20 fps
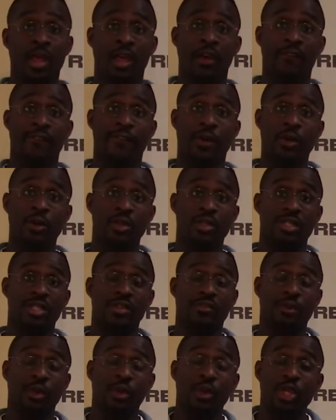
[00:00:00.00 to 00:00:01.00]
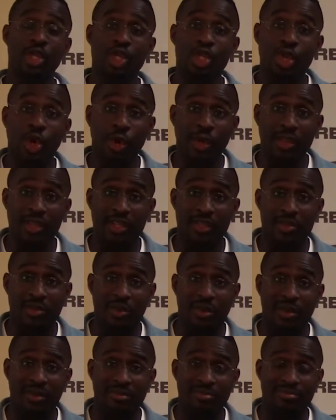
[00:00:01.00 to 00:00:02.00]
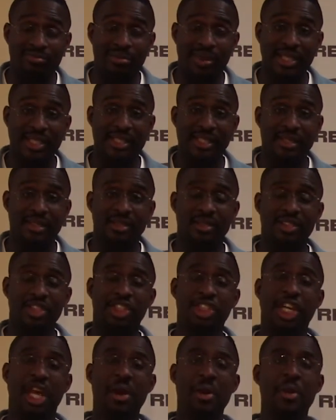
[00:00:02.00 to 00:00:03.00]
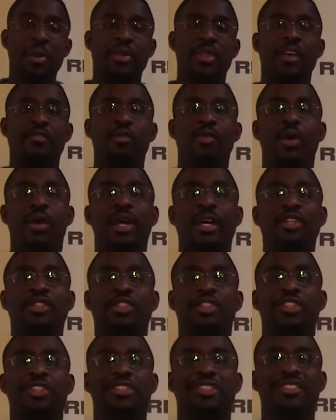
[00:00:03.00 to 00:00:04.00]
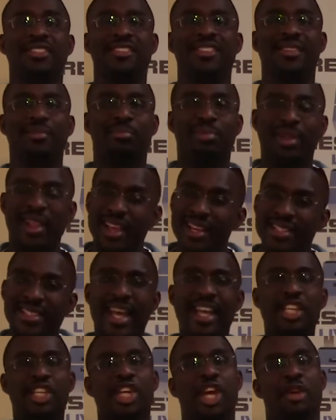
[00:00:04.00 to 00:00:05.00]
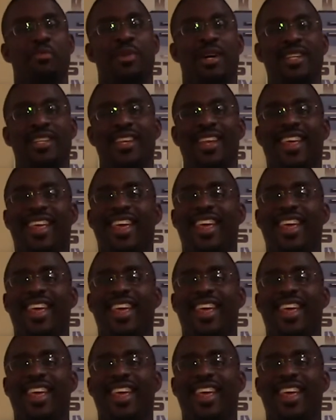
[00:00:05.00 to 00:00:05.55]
Folks, if you enjoyed this one, please share it with everyone else. Press that share button.